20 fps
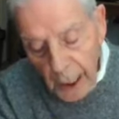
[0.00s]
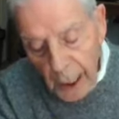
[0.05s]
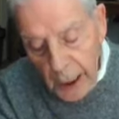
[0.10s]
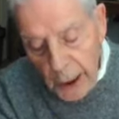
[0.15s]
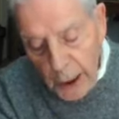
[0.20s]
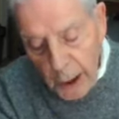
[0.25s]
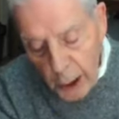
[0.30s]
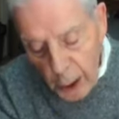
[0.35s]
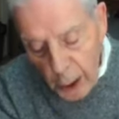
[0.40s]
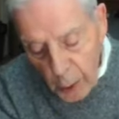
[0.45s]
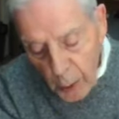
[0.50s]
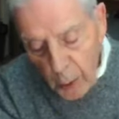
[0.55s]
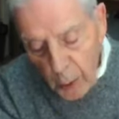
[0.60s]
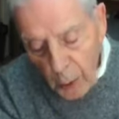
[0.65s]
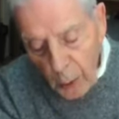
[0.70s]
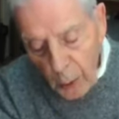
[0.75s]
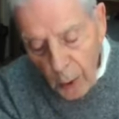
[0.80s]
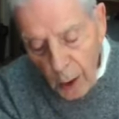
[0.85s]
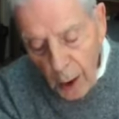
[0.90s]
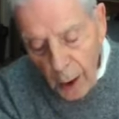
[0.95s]
and
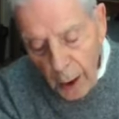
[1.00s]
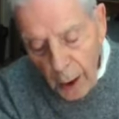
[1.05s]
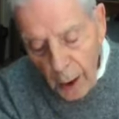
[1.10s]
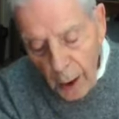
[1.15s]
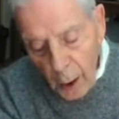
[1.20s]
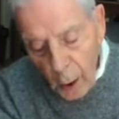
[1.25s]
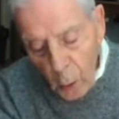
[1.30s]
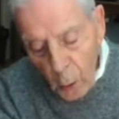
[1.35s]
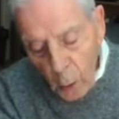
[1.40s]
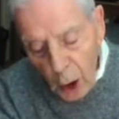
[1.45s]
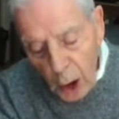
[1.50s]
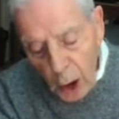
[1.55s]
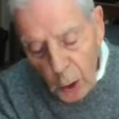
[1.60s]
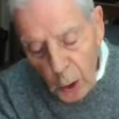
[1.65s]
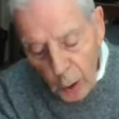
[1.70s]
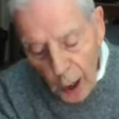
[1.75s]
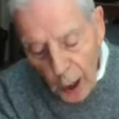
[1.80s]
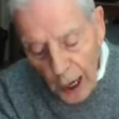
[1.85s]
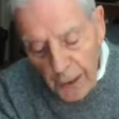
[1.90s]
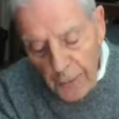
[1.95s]
you were
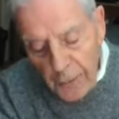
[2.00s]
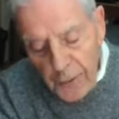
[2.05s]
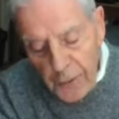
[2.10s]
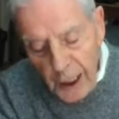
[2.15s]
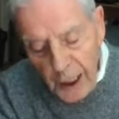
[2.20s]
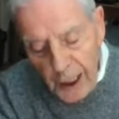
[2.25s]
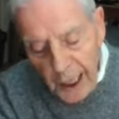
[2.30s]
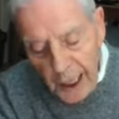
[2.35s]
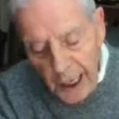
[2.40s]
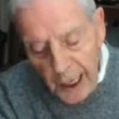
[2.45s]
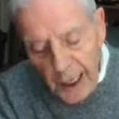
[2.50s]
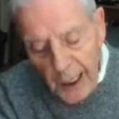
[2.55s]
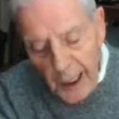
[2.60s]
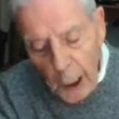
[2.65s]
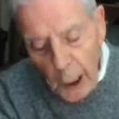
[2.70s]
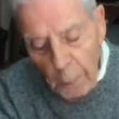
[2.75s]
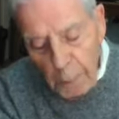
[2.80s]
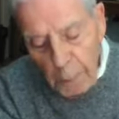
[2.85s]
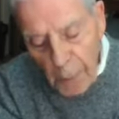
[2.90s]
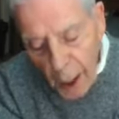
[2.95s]
grafted
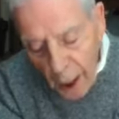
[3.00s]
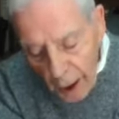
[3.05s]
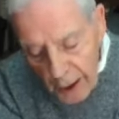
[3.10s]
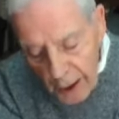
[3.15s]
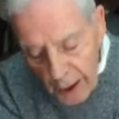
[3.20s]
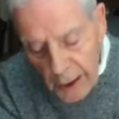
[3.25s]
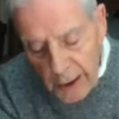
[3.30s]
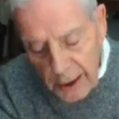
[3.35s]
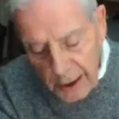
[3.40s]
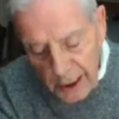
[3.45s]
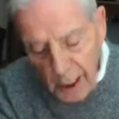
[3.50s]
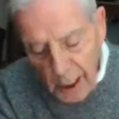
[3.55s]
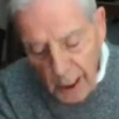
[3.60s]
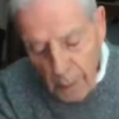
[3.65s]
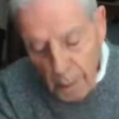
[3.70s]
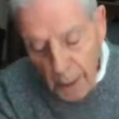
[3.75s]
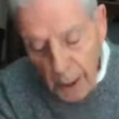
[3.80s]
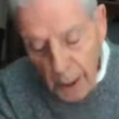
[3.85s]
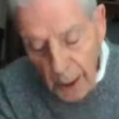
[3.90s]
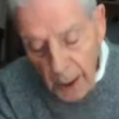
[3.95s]
in among
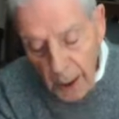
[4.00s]
them,